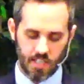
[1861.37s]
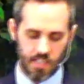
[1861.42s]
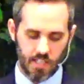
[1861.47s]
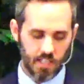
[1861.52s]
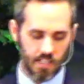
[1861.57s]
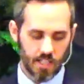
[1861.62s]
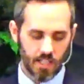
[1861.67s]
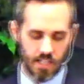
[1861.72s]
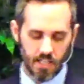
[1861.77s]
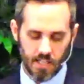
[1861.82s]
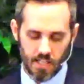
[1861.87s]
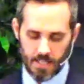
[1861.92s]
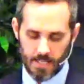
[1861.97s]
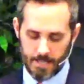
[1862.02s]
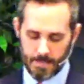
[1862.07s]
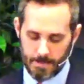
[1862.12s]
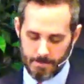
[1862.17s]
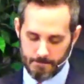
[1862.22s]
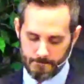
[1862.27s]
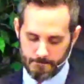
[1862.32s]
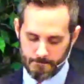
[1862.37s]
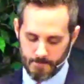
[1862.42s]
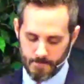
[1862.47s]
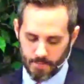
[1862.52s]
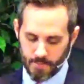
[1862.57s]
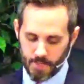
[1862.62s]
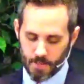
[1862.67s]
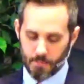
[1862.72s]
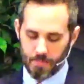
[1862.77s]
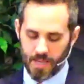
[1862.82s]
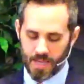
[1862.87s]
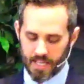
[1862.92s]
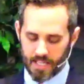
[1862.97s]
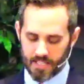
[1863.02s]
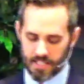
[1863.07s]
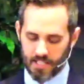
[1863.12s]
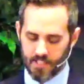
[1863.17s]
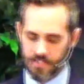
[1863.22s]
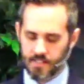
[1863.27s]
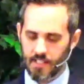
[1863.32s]
he, uh, that a man
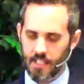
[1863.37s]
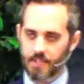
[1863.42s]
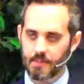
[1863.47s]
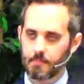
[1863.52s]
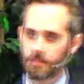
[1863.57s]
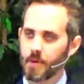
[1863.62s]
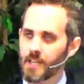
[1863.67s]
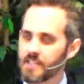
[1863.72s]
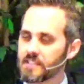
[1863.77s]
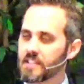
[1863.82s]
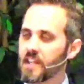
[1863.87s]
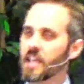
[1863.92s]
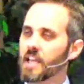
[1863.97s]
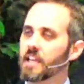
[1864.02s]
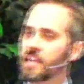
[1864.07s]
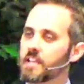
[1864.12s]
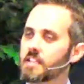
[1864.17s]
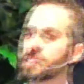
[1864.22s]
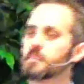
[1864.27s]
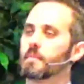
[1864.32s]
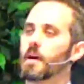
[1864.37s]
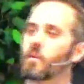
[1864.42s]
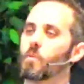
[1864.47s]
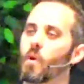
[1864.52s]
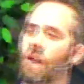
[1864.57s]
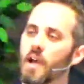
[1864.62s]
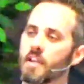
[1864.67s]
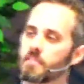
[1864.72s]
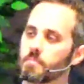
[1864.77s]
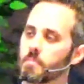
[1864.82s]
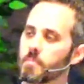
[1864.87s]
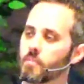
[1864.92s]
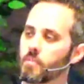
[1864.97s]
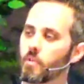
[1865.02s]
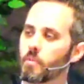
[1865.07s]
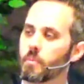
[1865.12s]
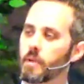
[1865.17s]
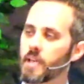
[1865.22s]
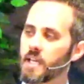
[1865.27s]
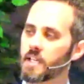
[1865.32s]
had said, "Must I kiss my wife
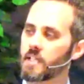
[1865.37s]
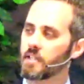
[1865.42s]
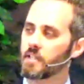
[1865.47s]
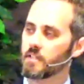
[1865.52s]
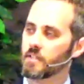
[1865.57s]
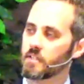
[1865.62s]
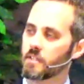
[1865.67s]
before bed?"